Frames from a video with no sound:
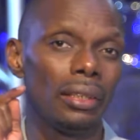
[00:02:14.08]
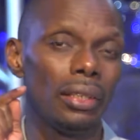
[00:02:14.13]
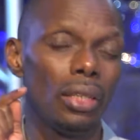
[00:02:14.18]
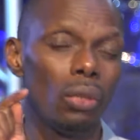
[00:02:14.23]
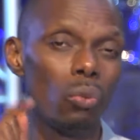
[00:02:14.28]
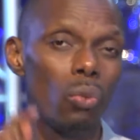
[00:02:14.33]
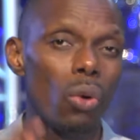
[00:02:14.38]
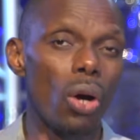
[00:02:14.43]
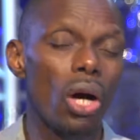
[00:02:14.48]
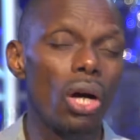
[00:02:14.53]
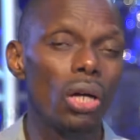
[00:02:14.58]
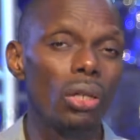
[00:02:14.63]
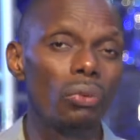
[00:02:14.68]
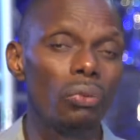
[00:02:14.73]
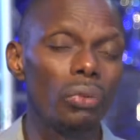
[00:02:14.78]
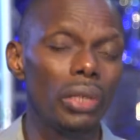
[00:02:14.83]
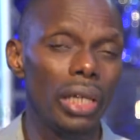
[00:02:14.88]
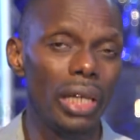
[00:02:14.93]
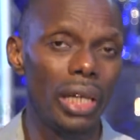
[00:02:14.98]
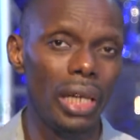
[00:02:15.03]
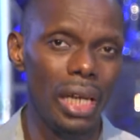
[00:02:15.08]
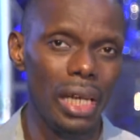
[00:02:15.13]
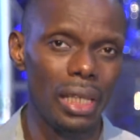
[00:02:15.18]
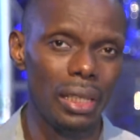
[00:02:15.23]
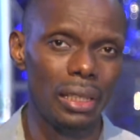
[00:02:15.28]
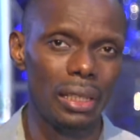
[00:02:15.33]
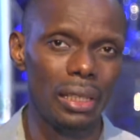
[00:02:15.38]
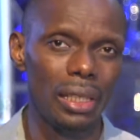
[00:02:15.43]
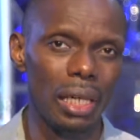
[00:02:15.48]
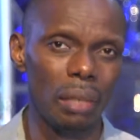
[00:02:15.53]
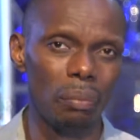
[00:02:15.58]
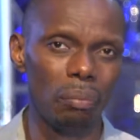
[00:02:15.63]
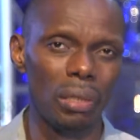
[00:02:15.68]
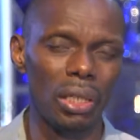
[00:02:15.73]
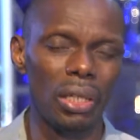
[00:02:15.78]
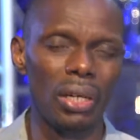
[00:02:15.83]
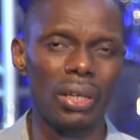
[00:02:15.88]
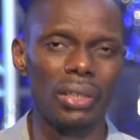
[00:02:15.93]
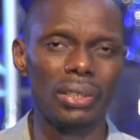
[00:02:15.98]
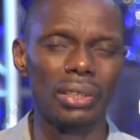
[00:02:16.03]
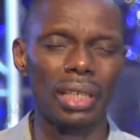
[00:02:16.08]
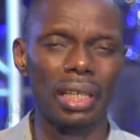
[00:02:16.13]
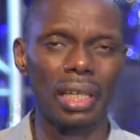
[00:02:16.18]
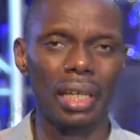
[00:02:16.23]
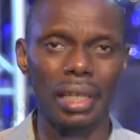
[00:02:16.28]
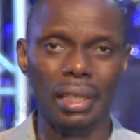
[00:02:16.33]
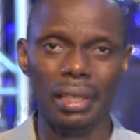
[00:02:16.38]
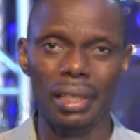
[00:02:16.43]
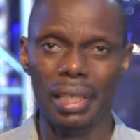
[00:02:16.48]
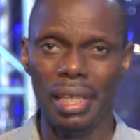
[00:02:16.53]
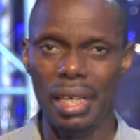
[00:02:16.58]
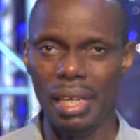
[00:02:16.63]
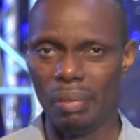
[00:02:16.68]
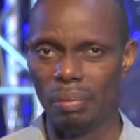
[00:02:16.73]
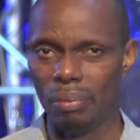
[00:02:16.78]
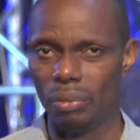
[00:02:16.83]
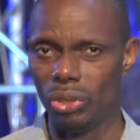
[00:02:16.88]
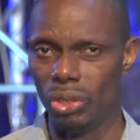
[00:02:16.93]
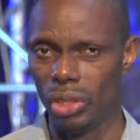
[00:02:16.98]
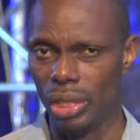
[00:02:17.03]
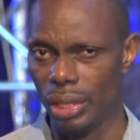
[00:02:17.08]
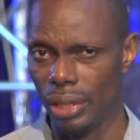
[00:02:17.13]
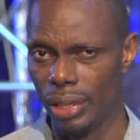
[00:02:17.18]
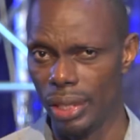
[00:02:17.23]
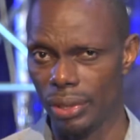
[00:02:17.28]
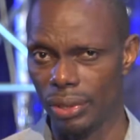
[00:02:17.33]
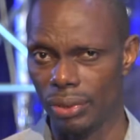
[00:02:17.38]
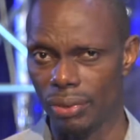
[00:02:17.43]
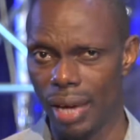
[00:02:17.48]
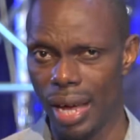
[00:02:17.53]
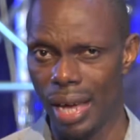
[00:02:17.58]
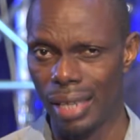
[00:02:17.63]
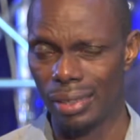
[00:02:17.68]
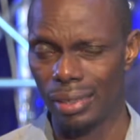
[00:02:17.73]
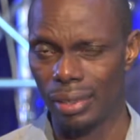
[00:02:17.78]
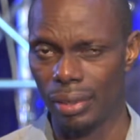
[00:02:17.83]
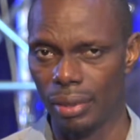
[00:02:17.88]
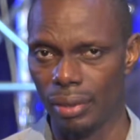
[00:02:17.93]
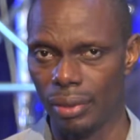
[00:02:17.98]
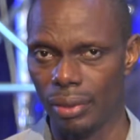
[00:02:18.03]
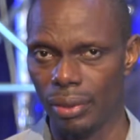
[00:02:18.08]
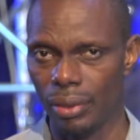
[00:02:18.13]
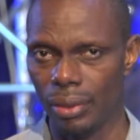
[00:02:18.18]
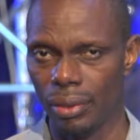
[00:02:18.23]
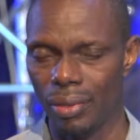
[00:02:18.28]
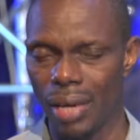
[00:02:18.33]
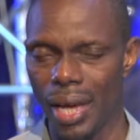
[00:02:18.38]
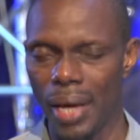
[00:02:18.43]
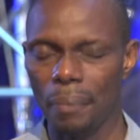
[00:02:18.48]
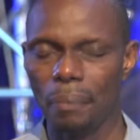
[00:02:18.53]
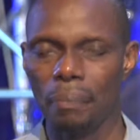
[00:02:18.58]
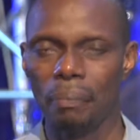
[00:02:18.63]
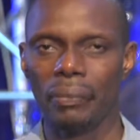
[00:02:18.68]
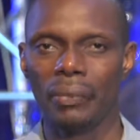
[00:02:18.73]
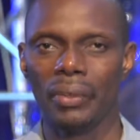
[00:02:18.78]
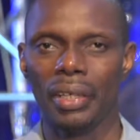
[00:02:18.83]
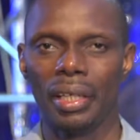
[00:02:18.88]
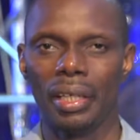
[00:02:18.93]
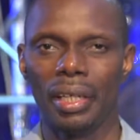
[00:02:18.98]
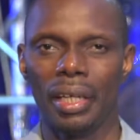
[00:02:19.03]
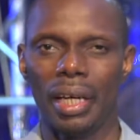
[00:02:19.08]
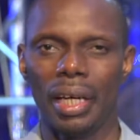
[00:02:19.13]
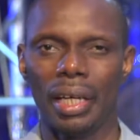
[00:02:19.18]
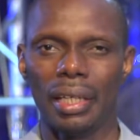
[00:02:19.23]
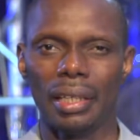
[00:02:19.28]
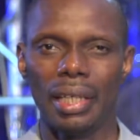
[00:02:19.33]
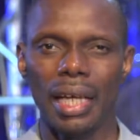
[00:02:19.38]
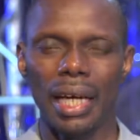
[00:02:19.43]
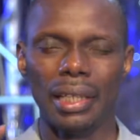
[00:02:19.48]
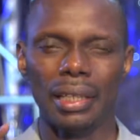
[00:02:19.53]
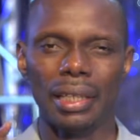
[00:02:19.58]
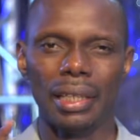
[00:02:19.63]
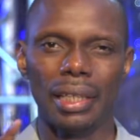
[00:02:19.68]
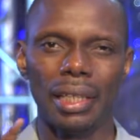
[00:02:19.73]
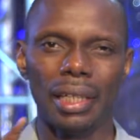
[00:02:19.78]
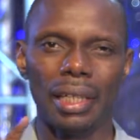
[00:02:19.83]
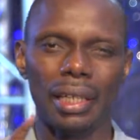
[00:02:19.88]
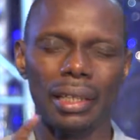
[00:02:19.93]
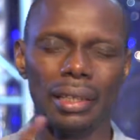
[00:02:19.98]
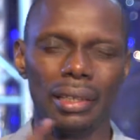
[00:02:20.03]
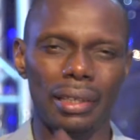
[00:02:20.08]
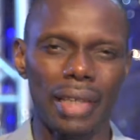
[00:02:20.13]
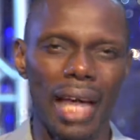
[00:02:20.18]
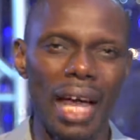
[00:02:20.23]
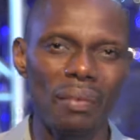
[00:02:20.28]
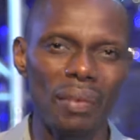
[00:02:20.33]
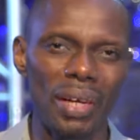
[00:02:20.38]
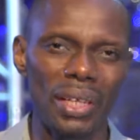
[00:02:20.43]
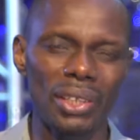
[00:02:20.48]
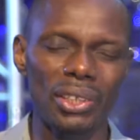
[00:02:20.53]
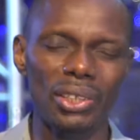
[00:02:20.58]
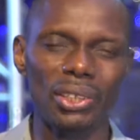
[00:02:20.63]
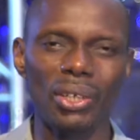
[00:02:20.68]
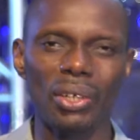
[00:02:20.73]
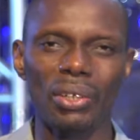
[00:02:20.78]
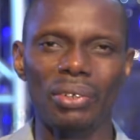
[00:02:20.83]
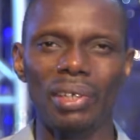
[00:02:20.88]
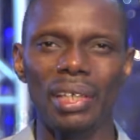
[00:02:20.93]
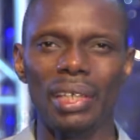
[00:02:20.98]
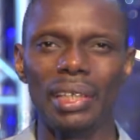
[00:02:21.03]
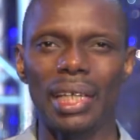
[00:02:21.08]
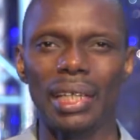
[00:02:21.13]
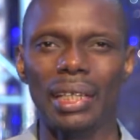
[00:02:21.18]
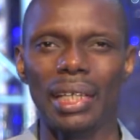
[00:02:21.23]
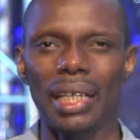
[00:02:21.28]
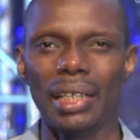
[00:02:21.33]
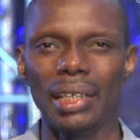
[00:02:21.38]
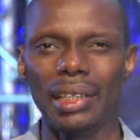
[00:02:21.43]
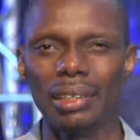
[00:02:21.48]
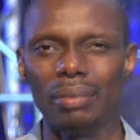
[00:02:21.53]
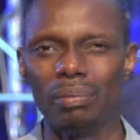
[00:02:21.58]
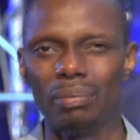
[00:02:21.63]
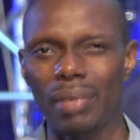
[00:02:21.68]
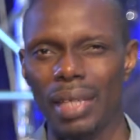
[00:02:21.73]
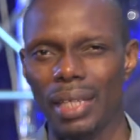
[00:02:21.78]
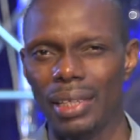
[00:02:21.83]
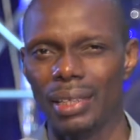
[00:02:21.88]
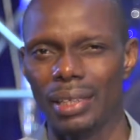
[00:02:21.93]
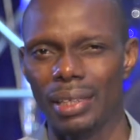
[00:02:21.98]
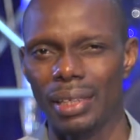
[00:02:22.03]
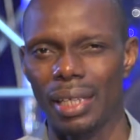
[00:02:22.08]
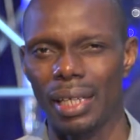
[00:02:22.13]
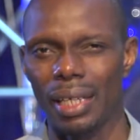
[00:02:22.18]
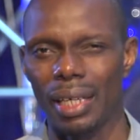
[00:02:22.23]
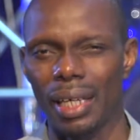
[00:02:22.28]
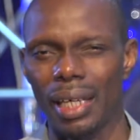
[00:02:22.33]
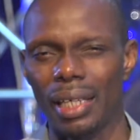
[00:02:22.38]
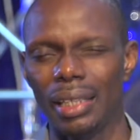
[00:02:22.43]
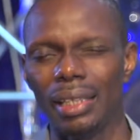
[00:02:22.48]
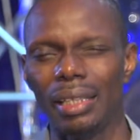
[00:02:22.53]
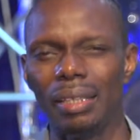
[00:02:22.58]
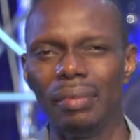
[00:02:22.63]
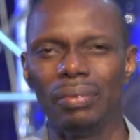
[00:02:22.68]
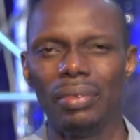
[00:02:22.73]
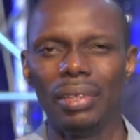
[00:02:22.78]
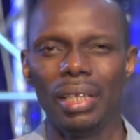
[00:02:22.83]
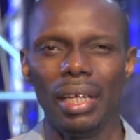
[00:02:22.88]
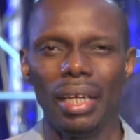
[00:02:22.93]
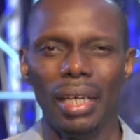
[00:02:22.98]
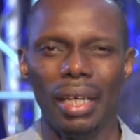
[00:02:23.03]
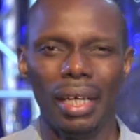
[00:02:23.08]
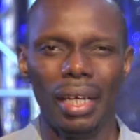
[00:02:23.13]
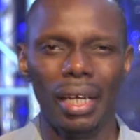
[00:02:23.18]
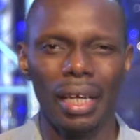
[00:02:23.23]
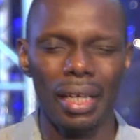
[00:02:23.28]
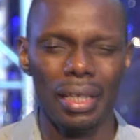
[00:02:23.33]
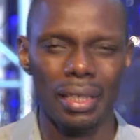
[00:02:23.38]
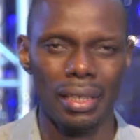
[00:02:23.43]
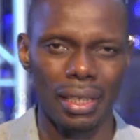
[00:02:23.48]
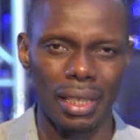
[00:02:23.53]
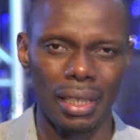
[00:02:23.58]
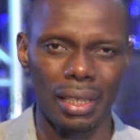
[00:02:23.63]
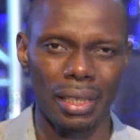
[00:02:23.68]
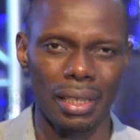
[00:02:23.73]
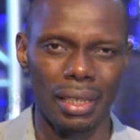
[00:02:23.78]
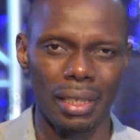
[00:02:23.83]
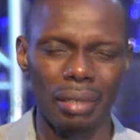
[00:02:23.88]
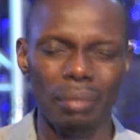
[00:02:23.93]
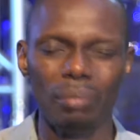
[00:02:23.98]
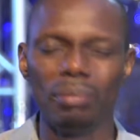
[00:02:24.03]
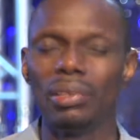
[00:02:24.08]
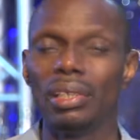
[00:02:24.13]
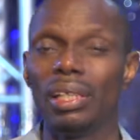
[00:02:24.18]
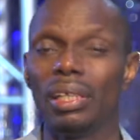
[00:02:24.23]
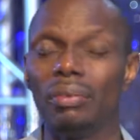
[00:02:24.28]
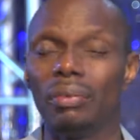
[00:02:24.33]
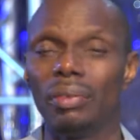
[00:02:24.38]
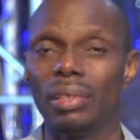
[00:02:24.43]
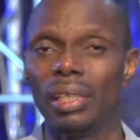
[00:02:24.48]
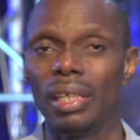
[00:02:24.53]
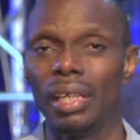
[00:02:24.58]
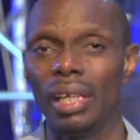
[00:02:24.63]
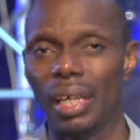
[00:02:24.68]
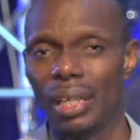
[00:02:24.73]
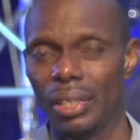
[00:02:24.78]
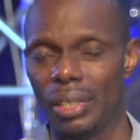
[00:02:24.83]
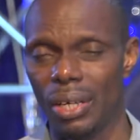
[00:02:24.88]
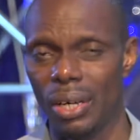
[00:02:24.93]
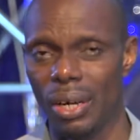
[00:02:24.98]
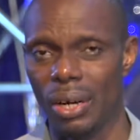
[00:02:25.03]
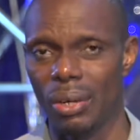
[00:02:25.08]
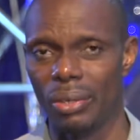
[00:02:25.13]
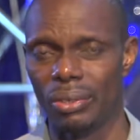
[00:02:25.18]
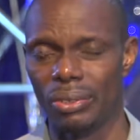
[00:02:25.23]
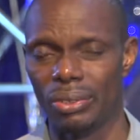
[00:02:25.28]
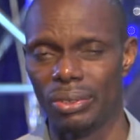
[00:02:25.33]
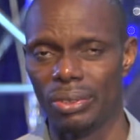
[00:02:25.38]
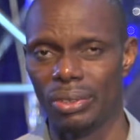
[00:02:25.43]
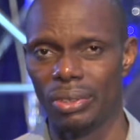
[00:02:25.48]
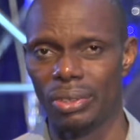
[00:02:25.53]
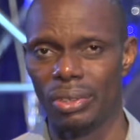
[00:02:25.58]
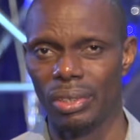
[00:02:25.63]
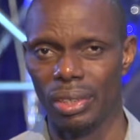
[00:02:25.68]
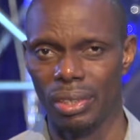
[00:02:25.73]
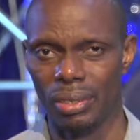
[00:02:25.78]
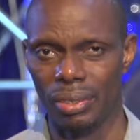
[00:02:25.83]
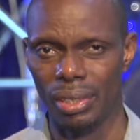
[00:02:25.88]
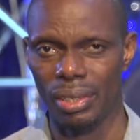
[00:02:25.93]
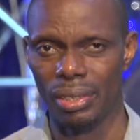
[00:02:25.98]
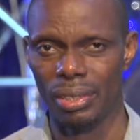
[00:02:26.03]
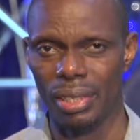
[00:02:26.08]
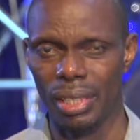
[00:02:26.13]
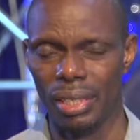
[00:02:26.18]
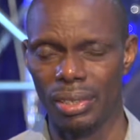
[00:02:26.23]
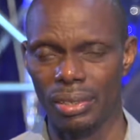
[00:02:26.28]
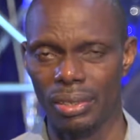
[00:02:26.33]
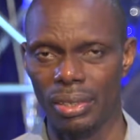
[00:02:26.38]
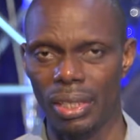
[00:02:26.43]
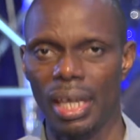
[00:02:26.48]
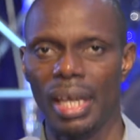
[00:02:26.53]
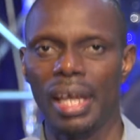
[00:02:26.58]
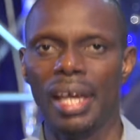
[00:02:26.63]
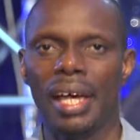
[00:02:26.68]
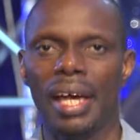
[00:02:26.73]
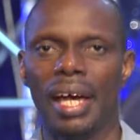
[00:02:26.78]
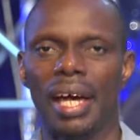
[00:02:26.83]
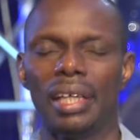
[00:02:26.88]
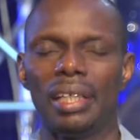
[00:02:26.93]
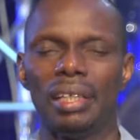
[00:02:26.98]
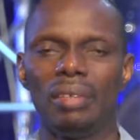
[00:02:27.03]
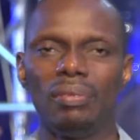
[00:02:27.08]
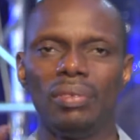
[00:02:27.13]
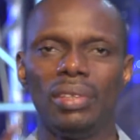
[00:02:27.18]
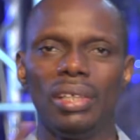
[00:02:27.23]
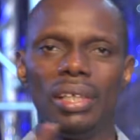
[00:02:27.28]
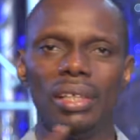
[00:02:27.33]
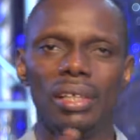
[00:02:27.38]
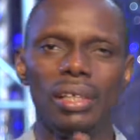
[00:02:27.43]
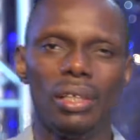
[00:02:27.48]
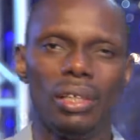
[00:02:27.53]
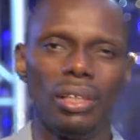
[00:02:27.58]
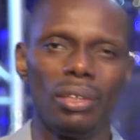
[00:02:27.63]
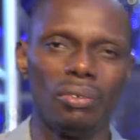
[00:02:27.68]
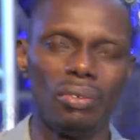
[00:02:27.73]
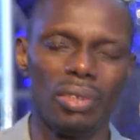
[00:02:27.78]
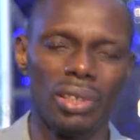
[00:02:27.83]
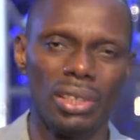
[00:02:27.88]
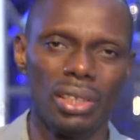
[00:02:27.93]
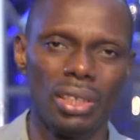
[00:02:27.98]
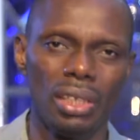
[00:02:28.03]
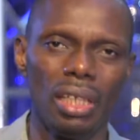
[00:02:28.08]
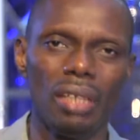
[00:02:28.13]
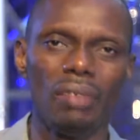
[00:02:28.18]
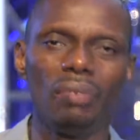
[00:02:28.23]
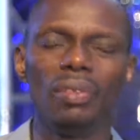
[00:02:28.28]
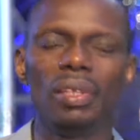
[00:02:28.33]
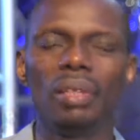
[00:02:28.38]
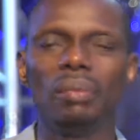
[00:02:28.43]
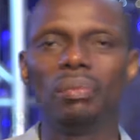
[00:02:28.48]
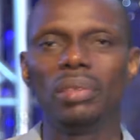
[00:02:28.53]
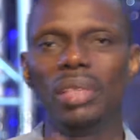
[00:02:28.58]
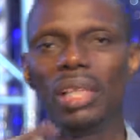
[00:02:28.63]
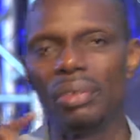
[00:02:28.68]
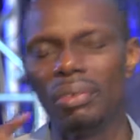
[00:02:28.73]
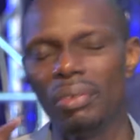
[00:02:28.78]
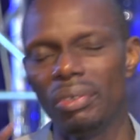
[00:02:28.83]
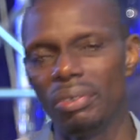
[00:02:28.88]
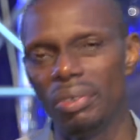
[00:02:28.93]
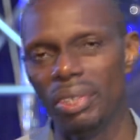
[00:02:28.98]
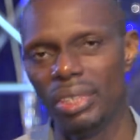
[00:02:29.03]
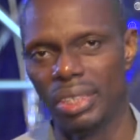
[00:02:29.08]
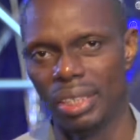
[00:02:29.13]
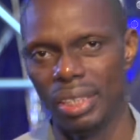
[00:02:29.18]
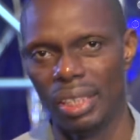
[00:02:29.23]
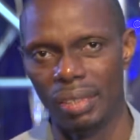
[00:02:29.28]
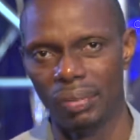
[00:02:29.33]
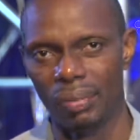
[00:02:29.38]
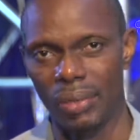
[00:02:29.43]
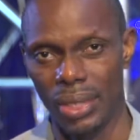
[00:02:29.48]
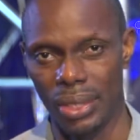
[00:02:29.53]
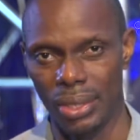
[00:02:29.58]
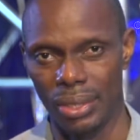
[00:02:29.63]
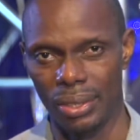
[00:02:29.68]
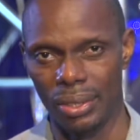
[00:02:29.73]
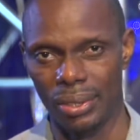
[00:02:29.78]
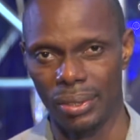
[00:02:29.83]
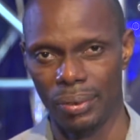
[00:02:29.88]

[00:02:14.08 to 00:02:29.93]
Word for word: the world will hate them because they hate him, Jesus Christ. All right? And that his servant is not greater than his master. And if they hated him, they will hate us, the Christians. And if they receive him, they will receive us.